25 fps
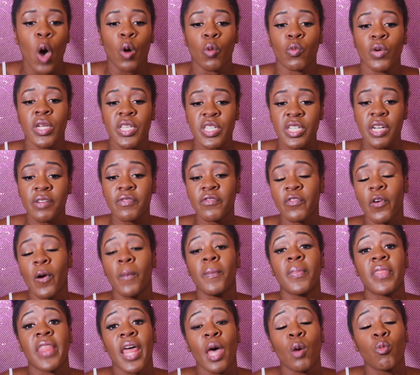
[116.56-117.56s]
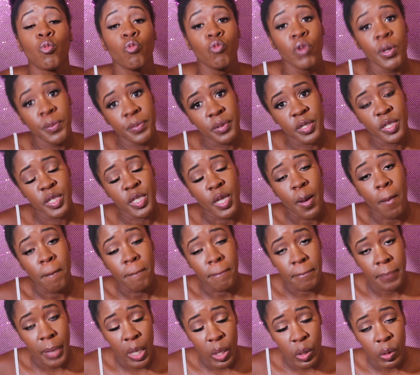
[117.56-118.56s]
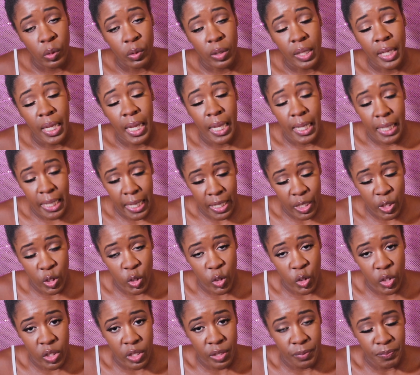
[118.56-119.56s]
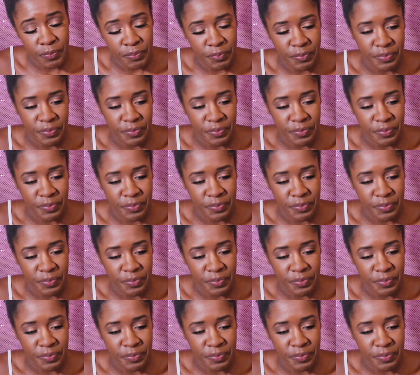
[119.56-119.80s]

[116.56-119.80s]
Which are from their ribbon bow collection.